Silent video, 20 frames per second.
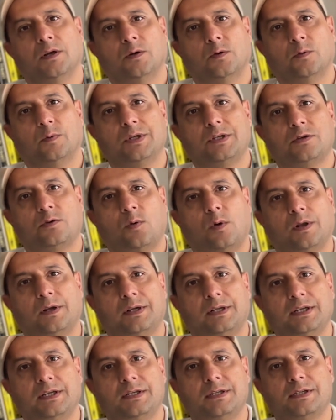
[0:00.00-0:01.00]
which
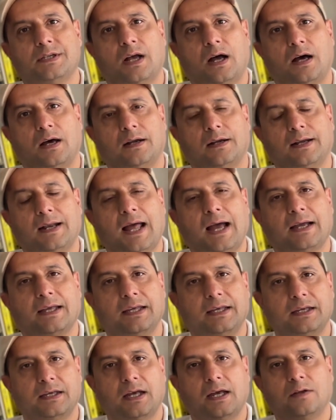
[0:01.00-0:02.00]
qualities are
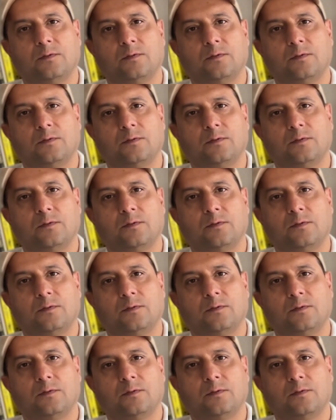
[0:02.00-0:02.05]
lacking